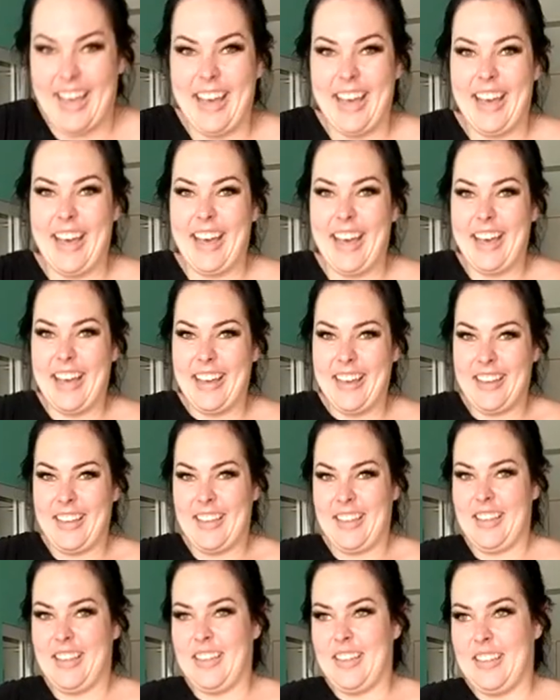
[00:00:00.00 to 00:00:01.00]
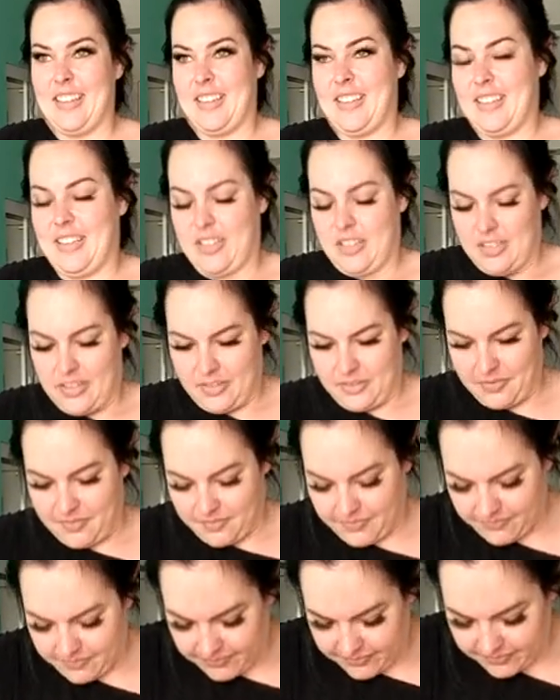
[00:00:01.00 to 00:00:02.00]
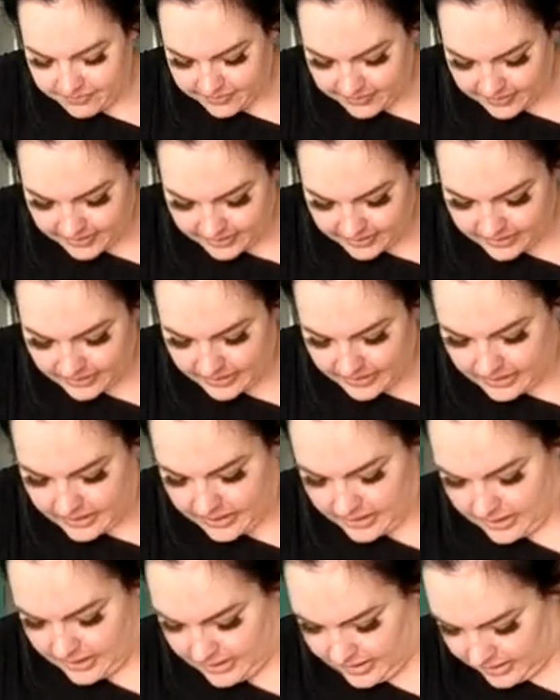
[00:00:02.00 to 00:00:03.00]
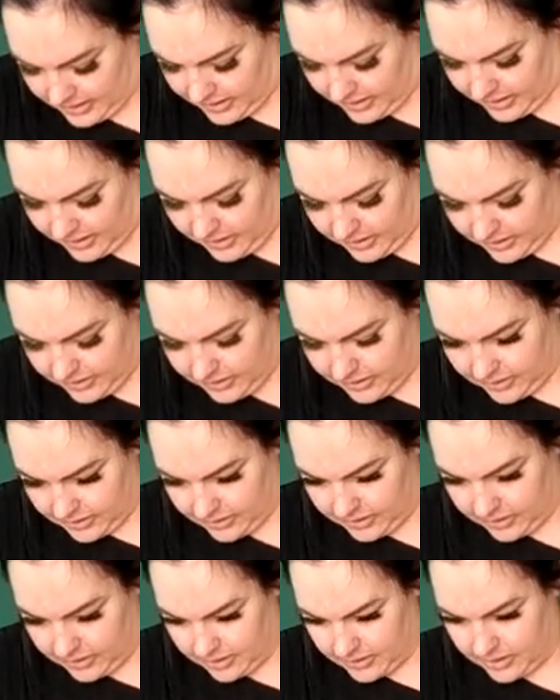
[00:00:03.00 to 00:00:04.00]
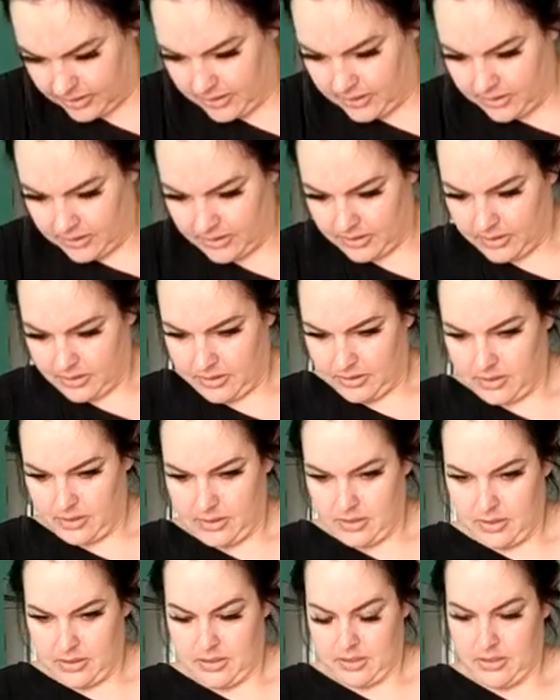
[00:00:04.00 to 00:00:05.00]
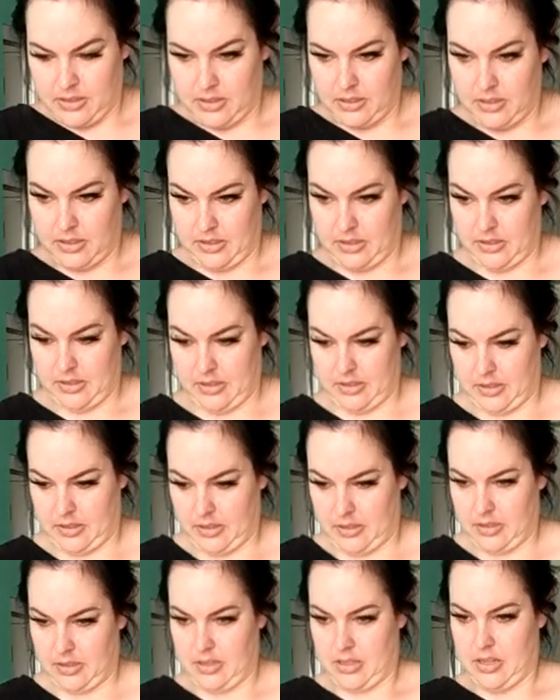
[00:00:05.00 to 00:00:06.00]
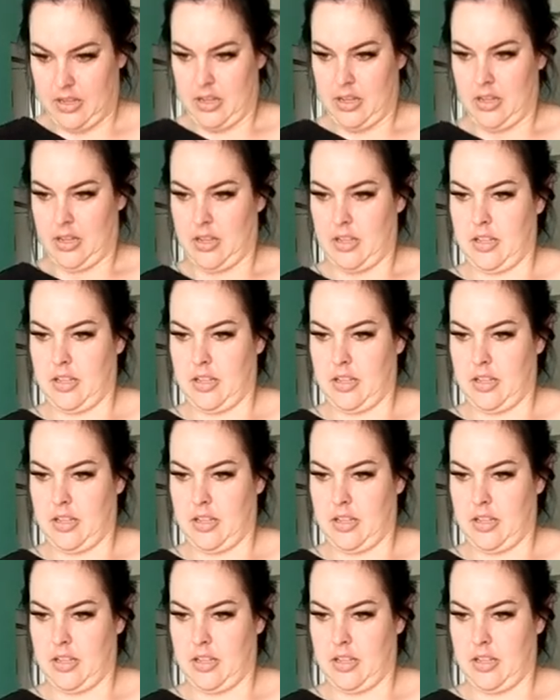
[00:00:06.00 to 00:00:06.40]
[no speech]